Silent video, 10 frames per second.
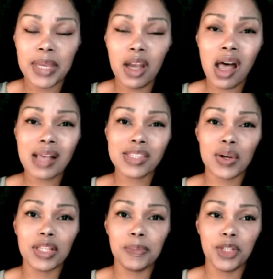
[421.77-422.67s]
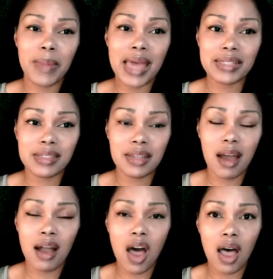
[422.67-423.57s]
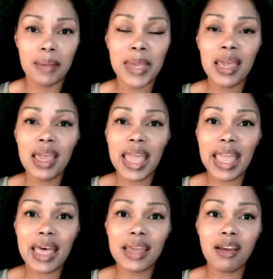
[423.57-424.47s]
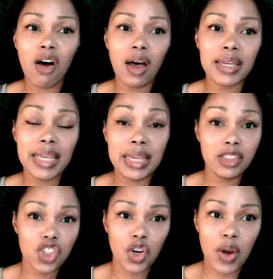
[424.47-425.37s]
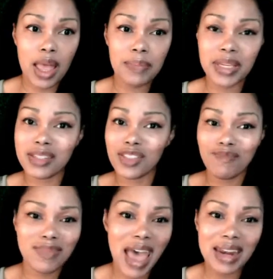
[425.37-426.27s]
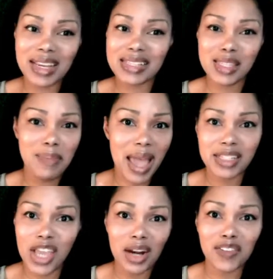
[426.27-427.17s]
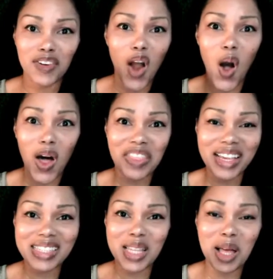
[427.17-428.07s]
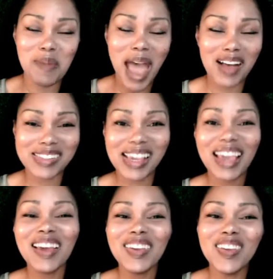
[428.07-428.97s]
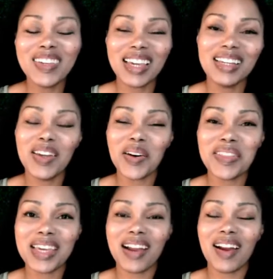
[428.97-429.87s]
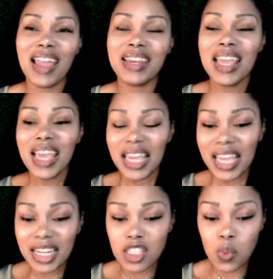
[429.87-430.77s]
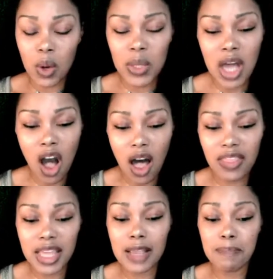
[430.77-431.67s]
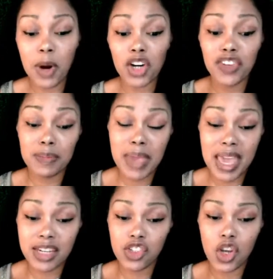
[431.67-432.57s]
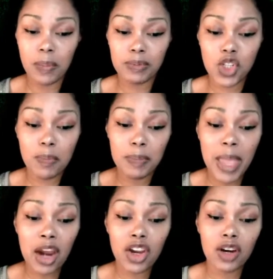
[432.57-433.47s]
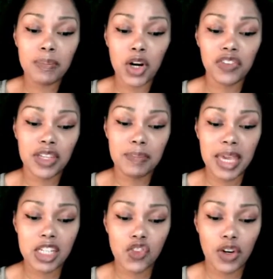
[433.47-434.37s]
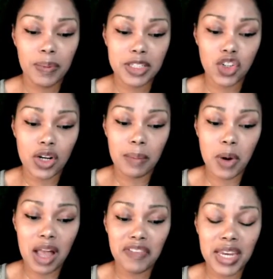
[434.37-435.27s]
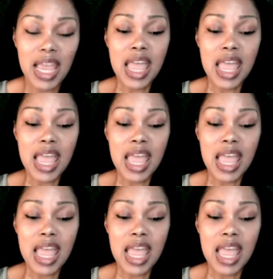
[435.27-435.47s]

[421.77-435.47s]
and also at libertymadison.com and on Instagram, because that is the back channel for all things Clubhouse. You can go there, and it is what we call the perfect pitch. So to prepare your perfect pitch for Pitch Your Nonprofit,